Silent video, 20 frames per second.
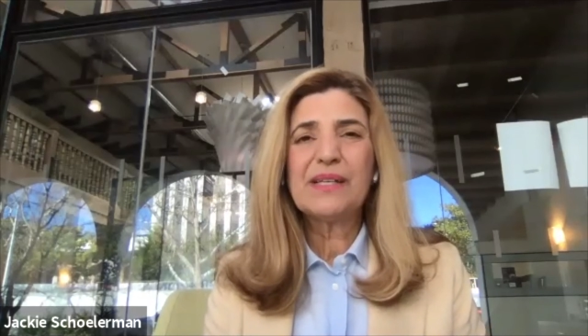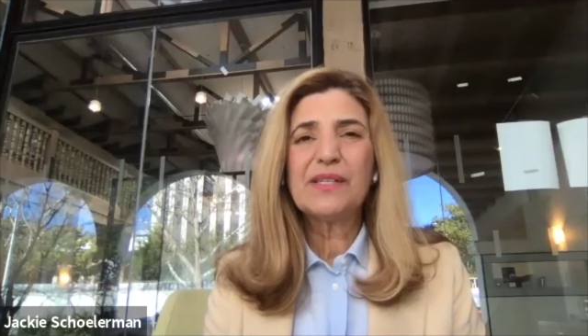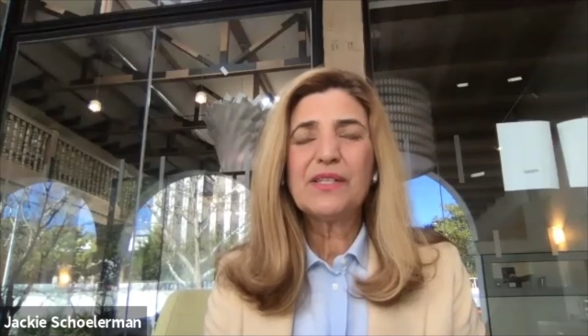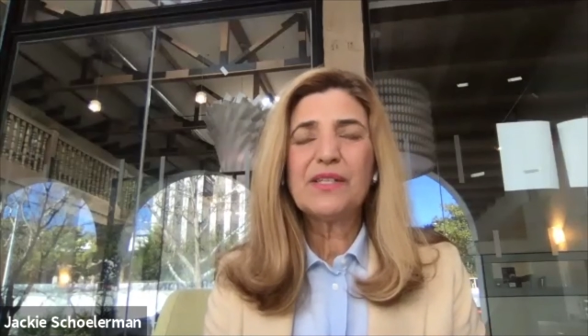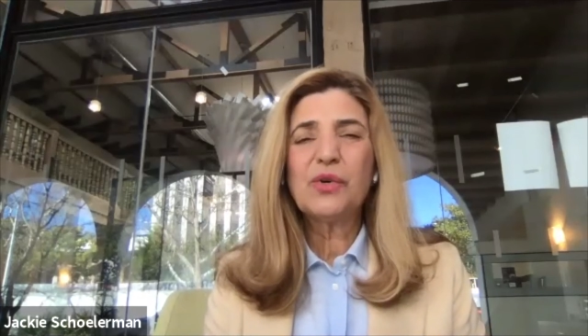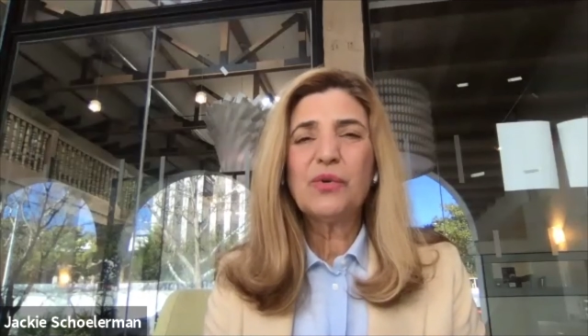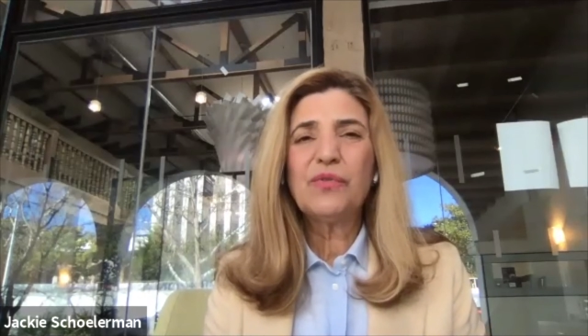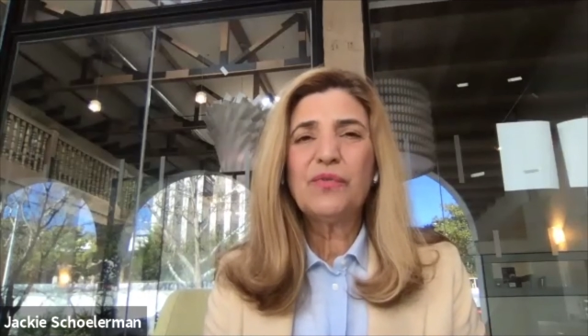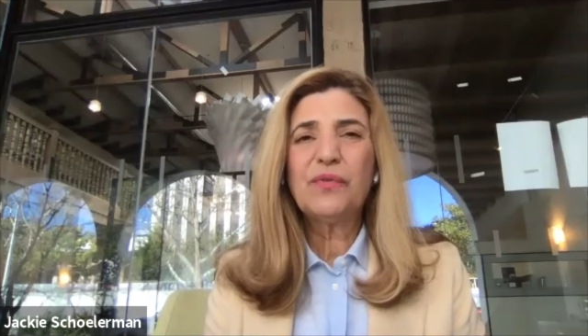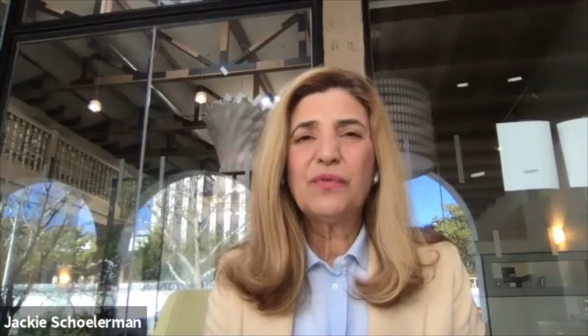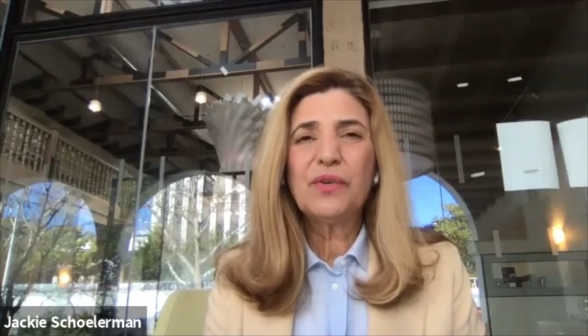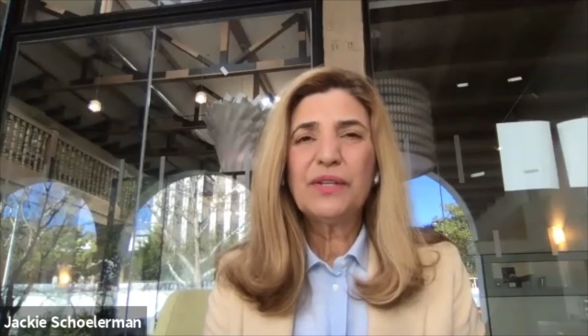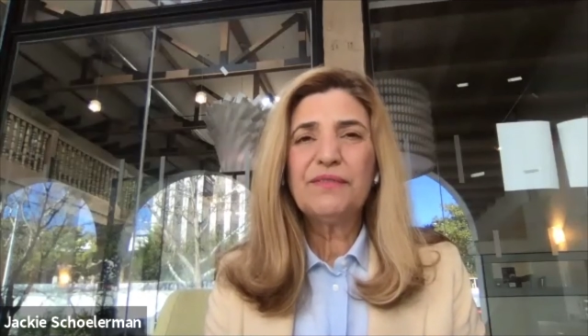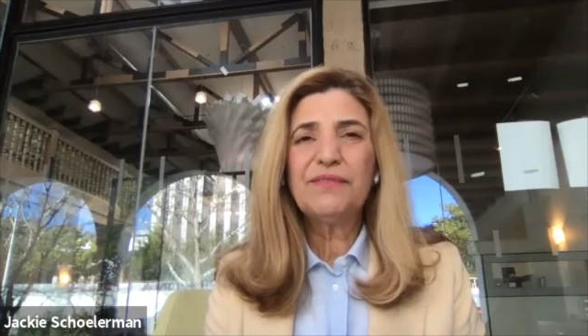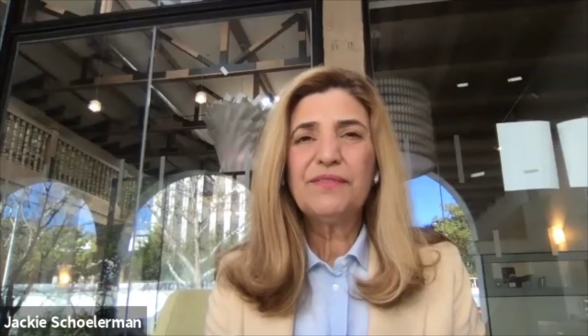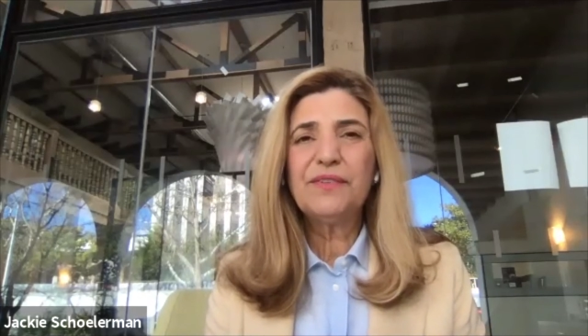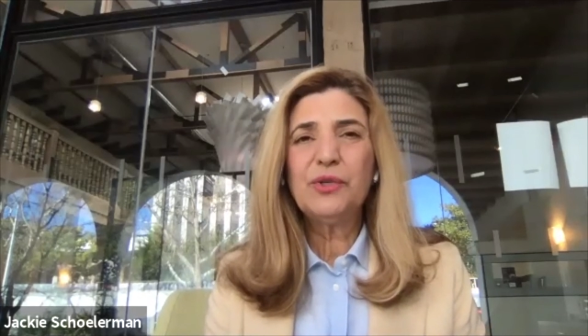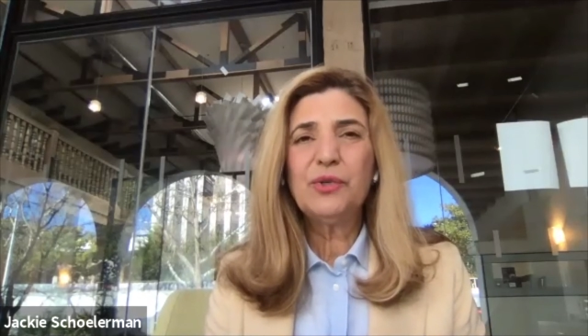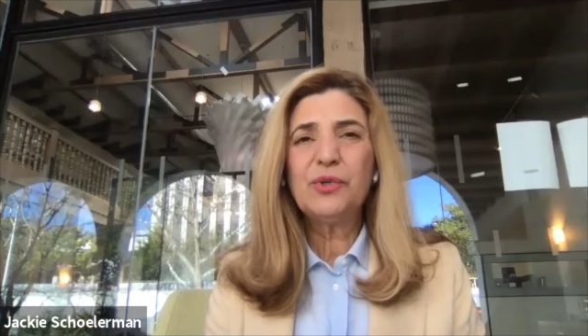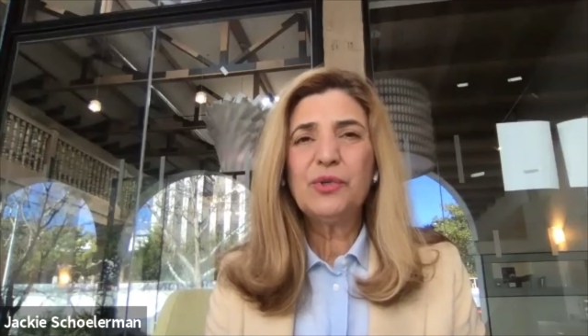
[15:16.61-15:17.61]
So for the
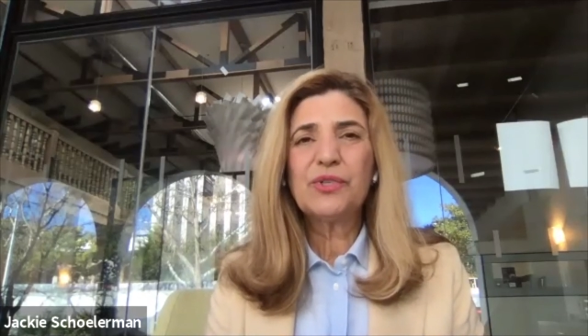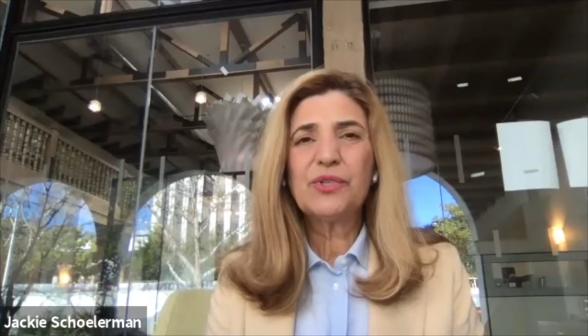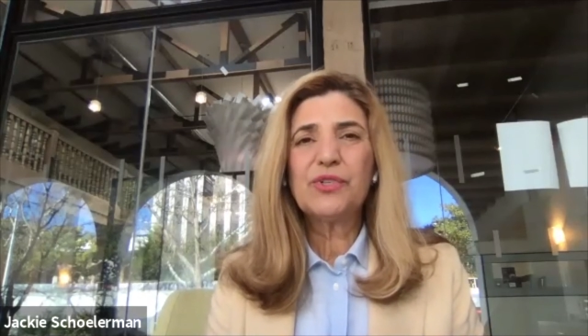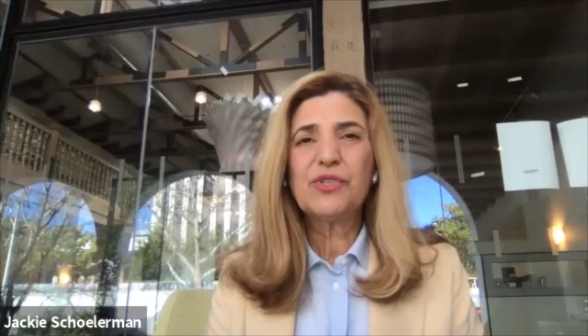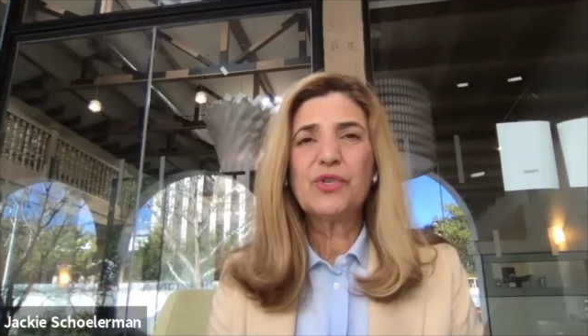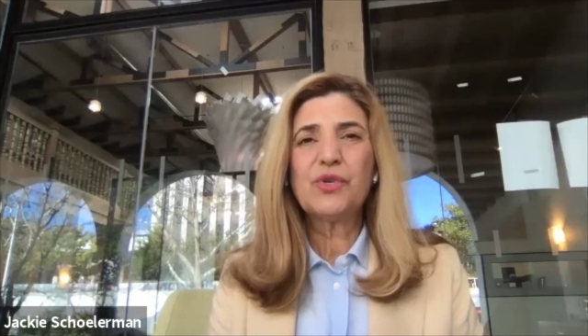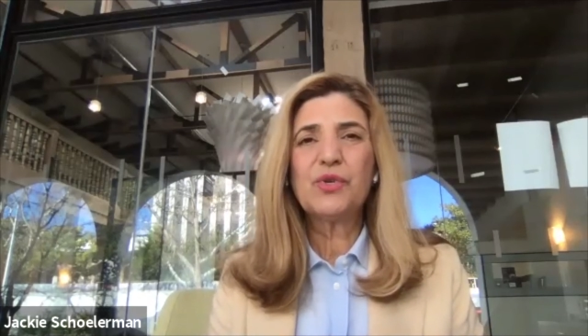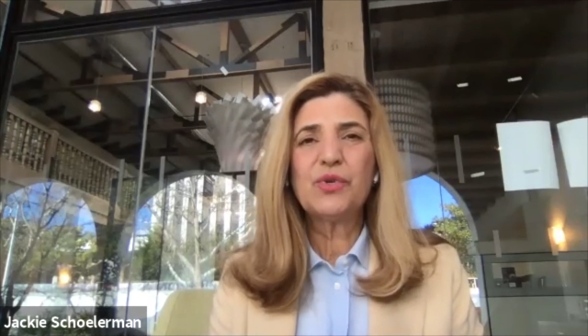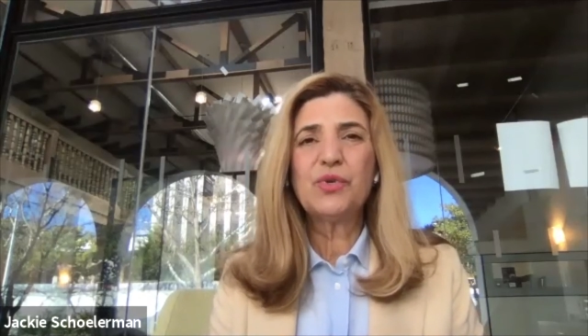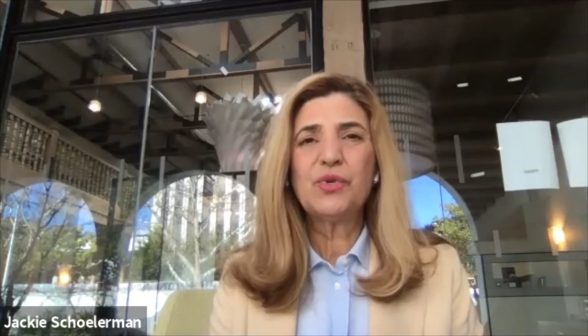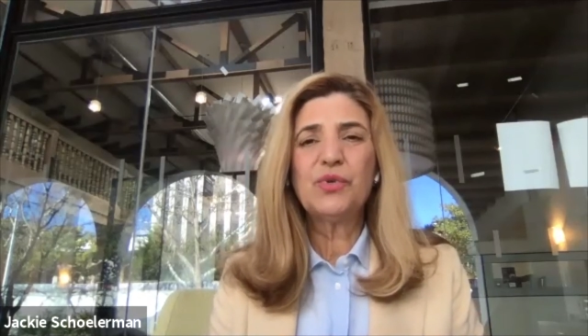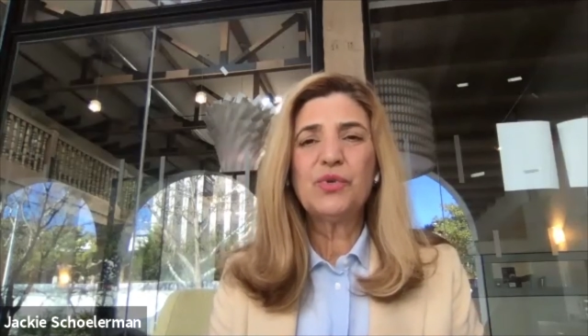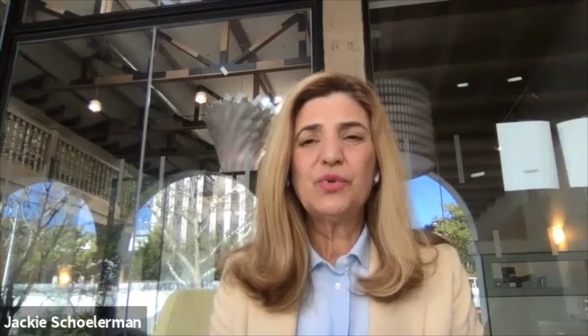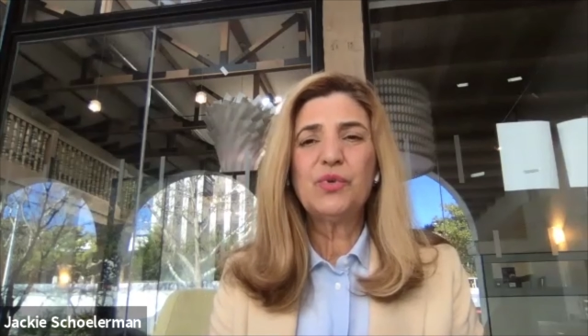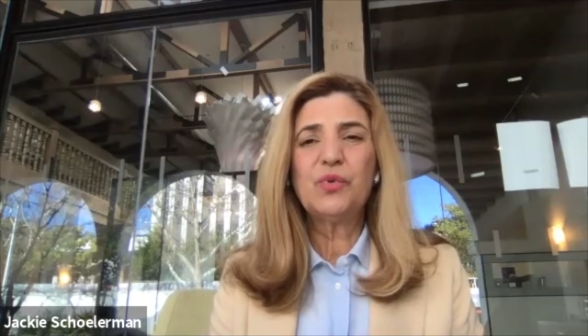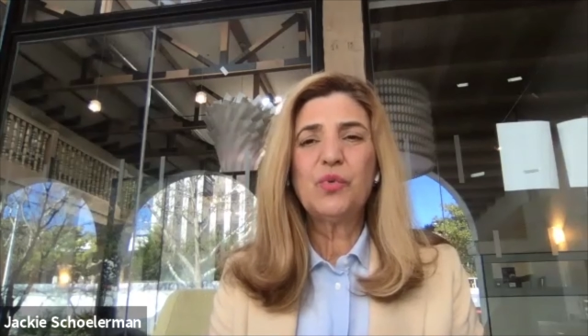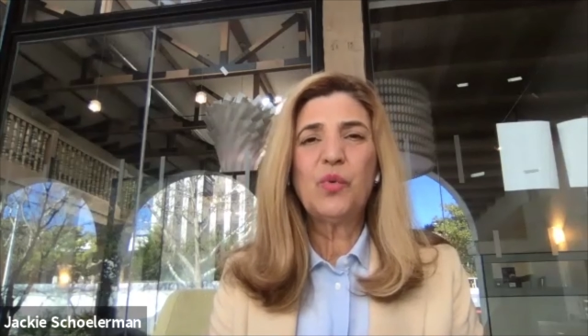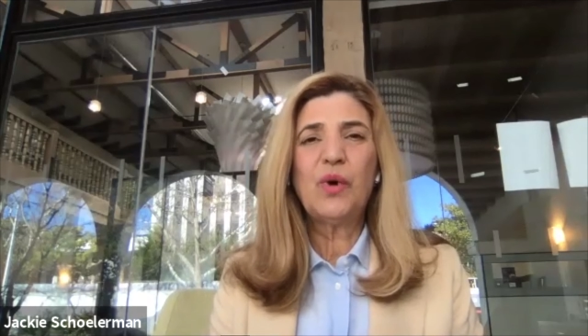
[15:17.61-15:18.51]
viewers who